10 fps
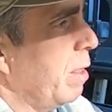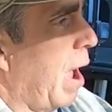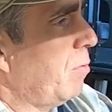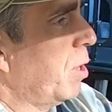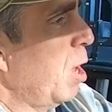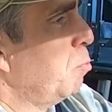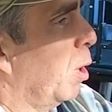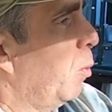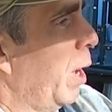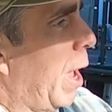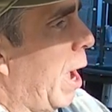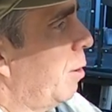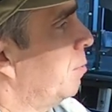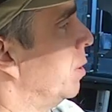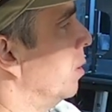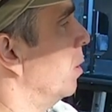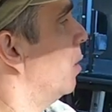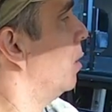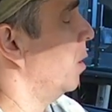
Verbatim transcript: navigate my way out of here.